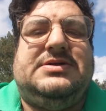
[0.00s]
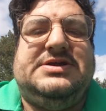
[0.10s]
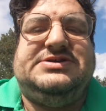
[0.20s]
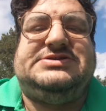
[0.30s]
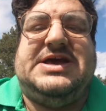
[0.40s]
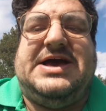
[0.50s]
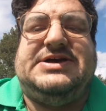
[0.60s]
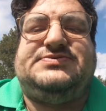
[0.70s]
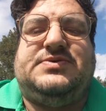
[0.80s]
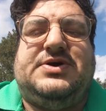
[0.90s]
These
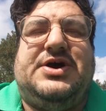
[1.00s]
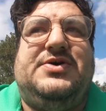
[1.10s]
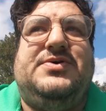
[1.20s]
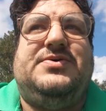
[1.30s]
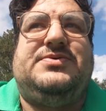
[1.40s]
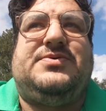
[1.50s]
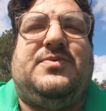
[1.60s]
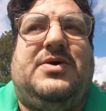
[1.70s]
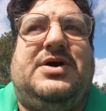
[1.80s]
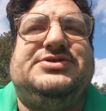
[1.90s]
guys will go to
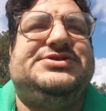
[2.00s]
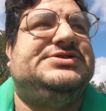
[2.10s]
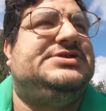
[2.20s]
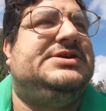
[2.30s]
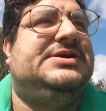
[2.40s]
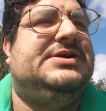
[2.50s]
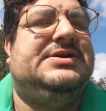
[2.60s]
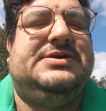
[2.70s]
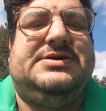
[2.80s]
Washington